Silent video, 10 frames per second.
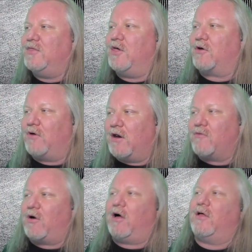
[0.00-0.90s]
the grit and
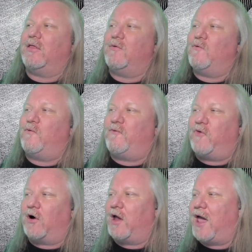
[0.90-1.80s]
growl
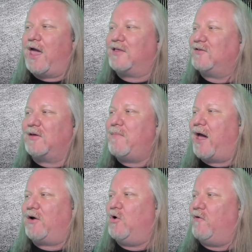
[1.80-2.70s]
for it, it doesn't
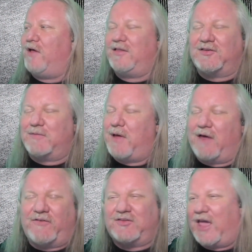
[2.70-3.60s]
matter who it doesn't
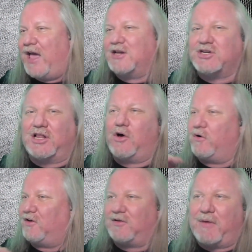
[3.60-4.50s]
matter if it's Angela
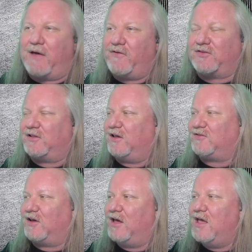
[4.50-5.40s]
or it doesn't matter if it's
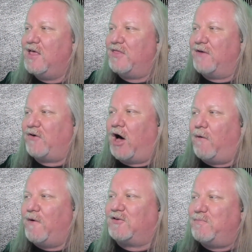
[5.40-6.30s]
Alissa. They've
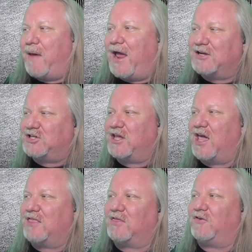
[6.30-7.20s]
always managed to
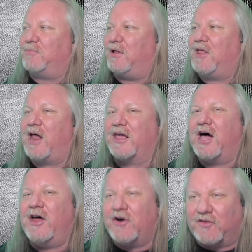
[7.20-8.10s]
get those melodic
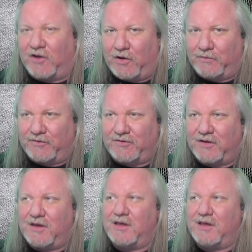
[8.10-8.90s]
undertones